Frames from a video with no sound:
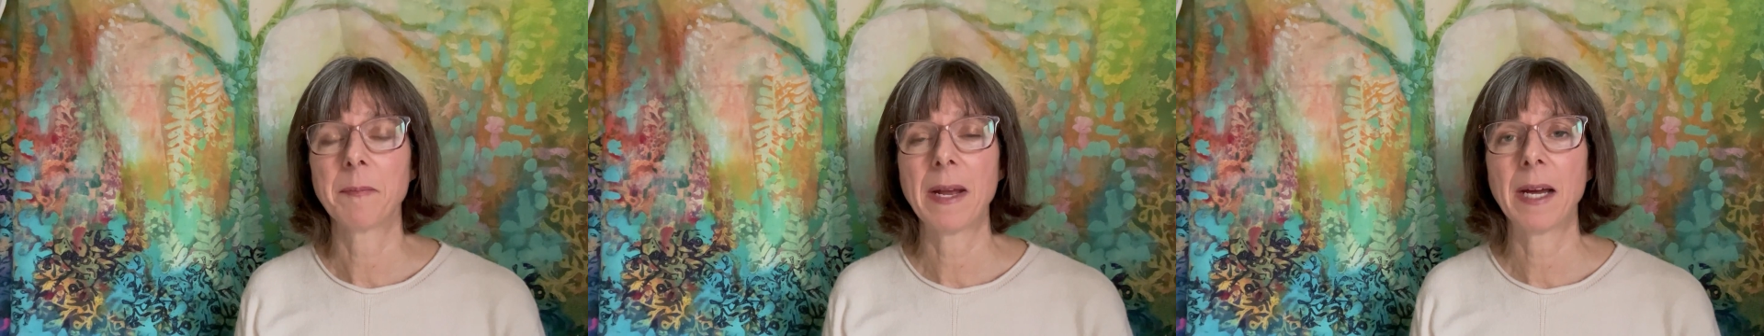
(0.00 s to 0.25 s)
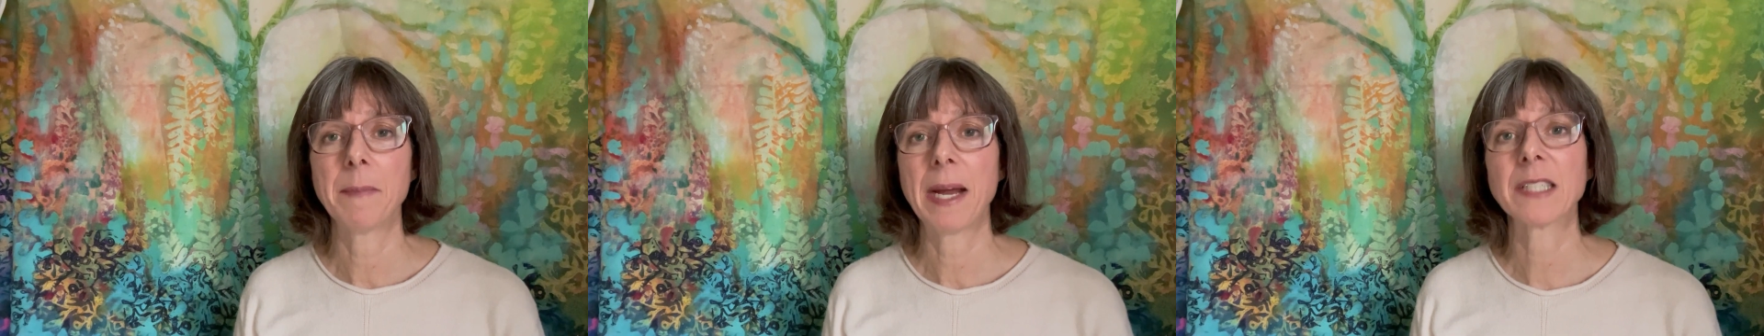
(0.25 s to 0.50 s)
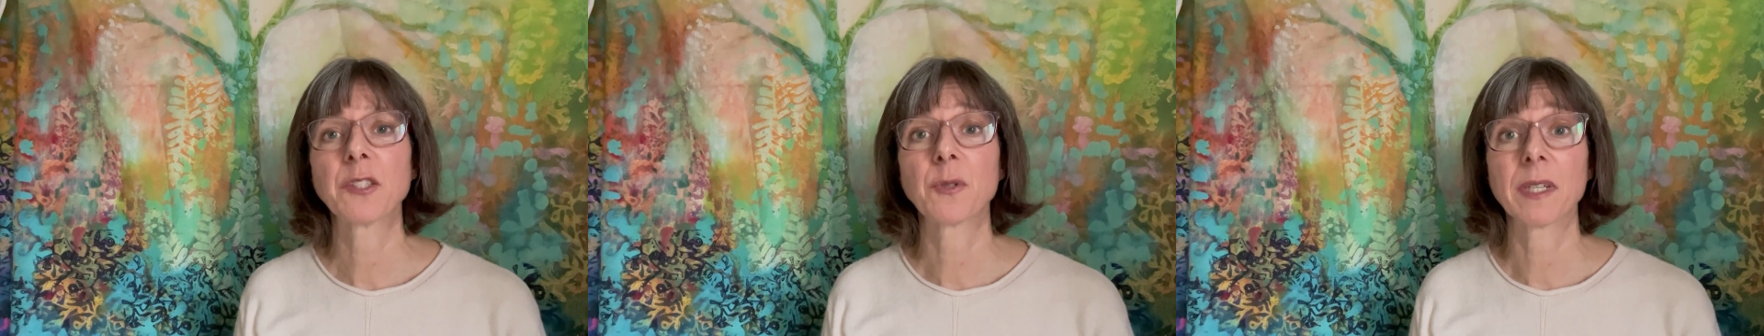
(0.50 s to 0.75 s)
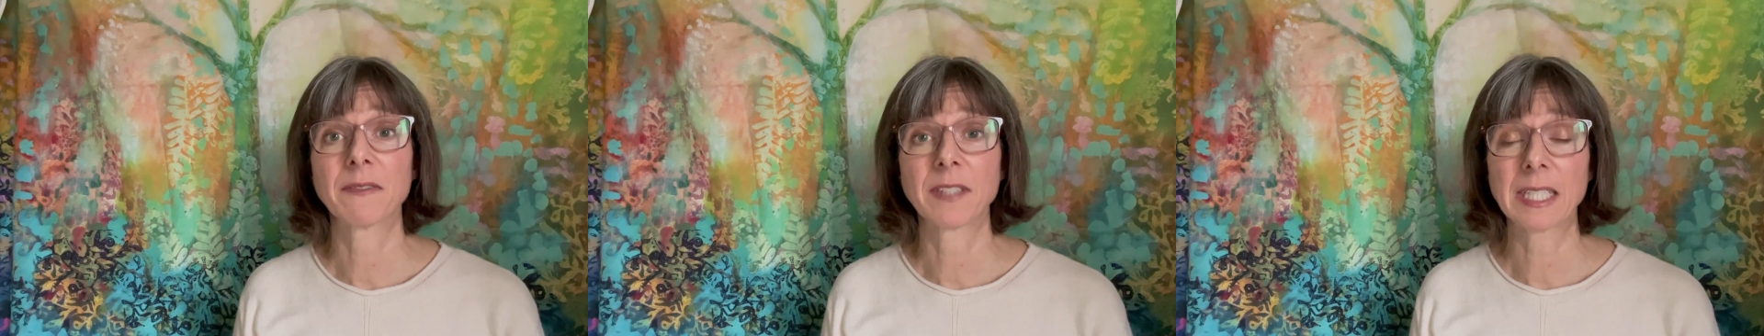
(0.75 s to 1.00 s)
mastery
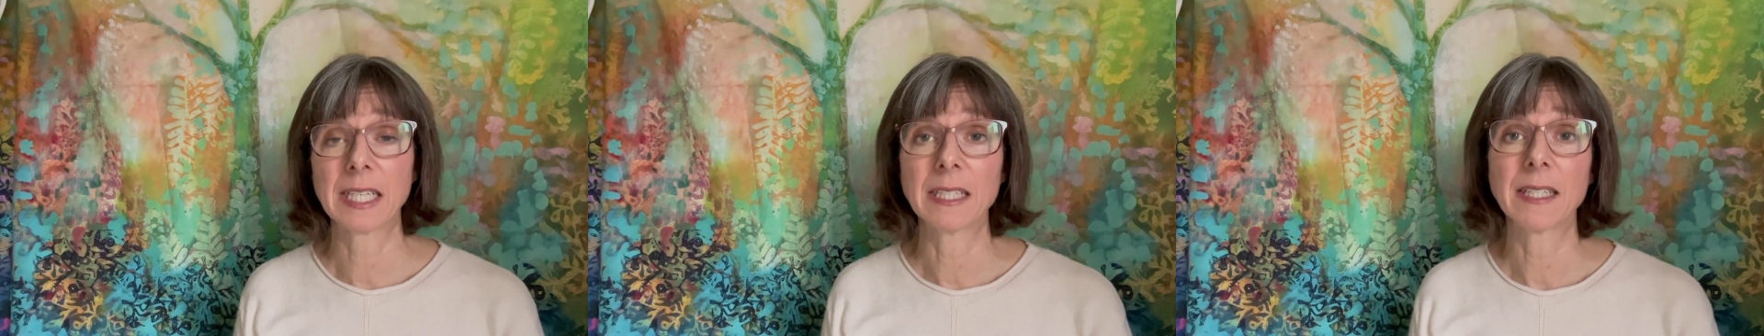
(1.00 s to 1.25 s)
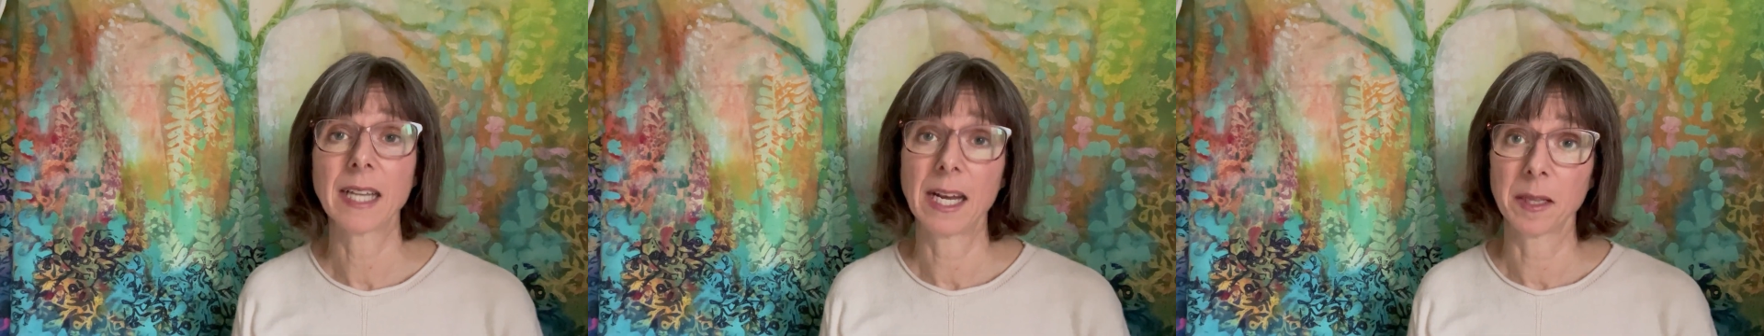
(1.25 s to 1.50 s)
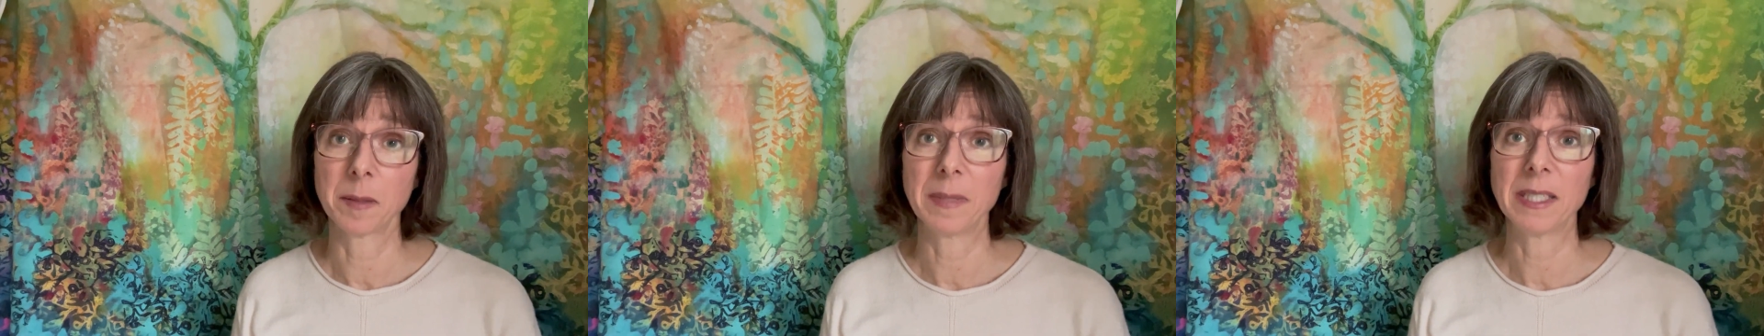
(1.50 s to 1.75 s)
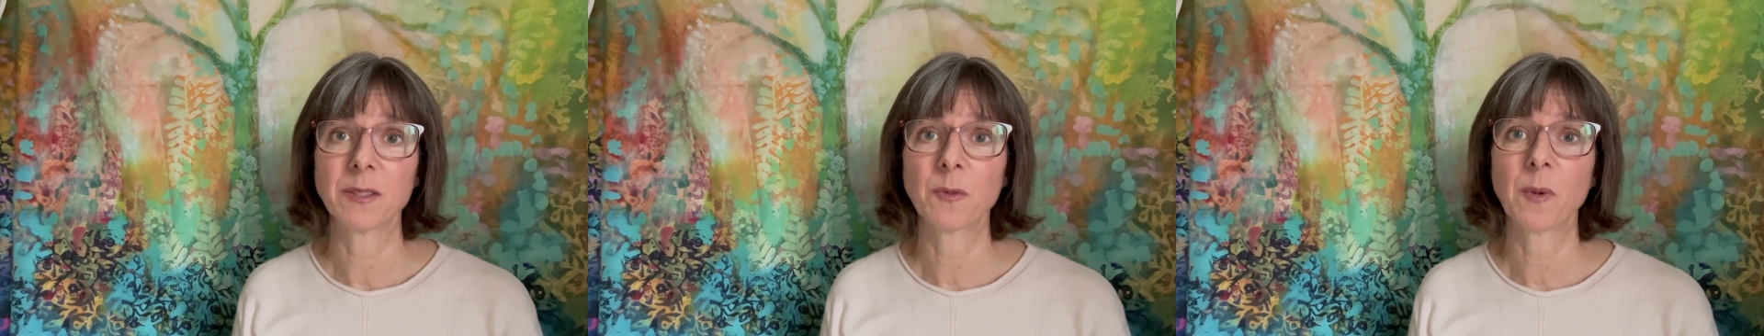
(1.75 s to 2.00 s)
of skill
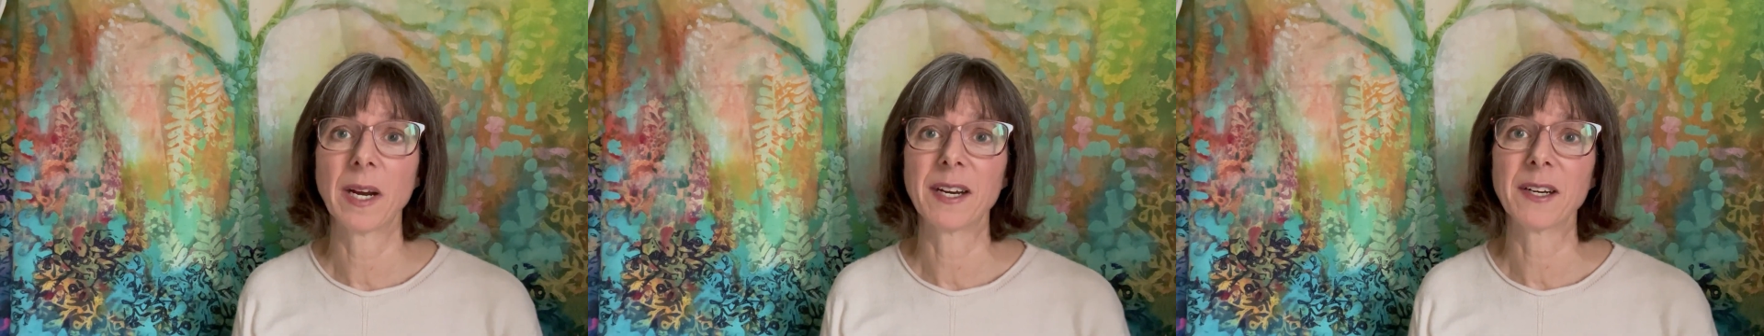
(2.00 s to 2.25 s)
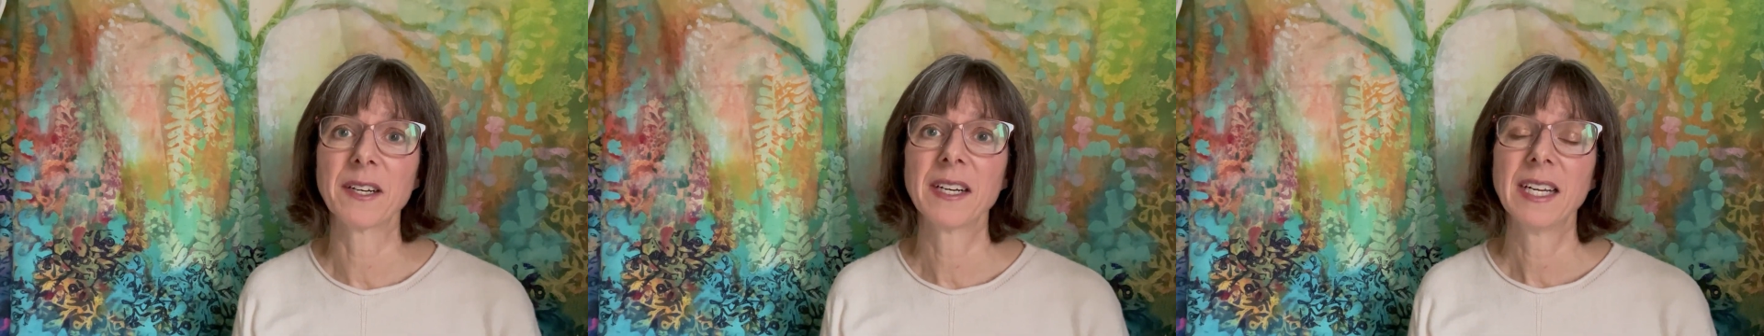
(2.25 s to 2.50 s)
element where